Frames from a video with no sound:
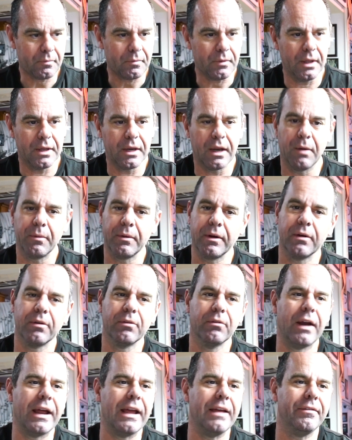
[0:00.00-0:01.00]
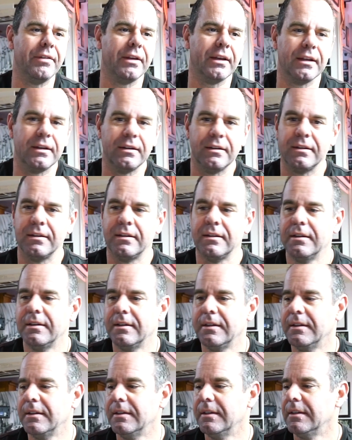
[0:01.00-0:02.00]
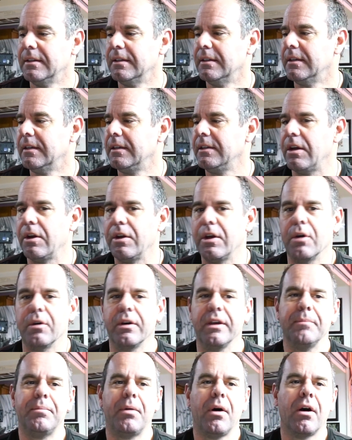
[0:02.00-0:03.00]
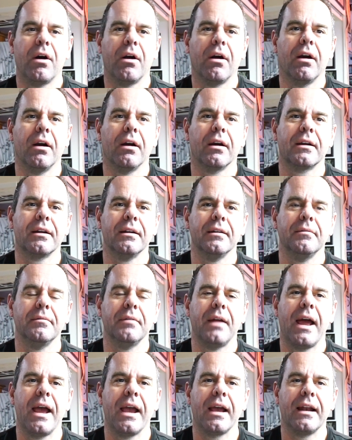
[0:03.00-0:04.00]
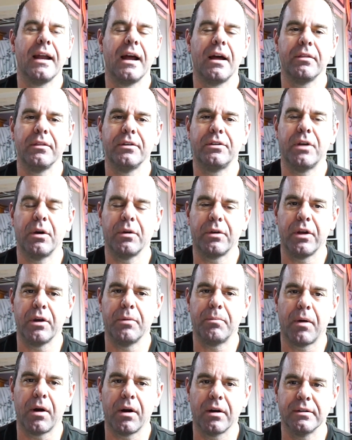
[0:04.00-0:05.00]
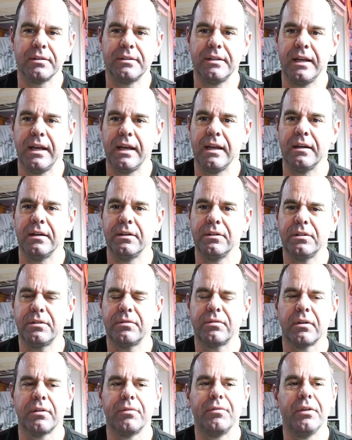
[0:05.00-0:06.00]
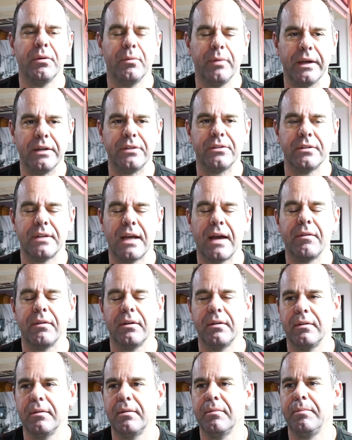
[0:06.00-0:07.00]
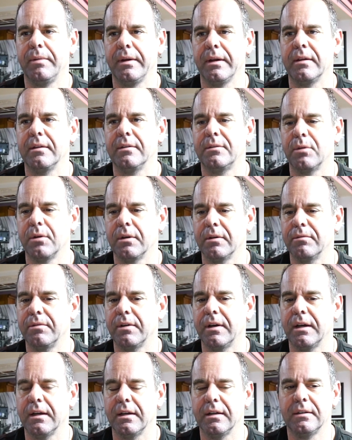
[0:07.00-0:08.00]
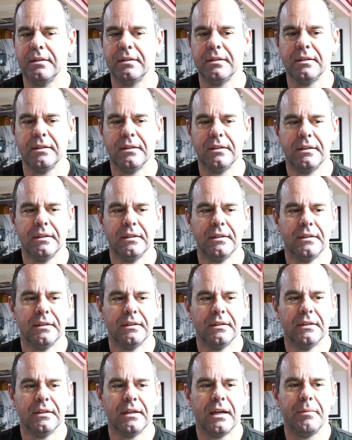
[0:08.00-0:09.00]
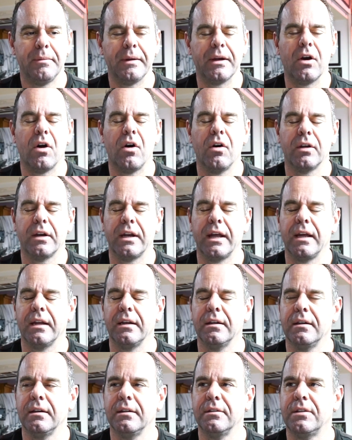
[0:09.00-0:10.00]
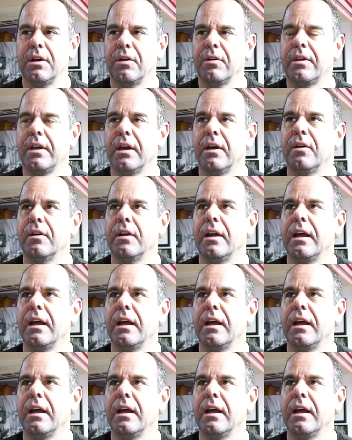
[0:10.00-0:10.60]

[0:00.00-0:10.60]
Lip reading: We were raving in Yoyogi Park and hanging out in the Tokyo bar scene. And just for a few weeks, just having a big sort of a big holiday in Tokyo.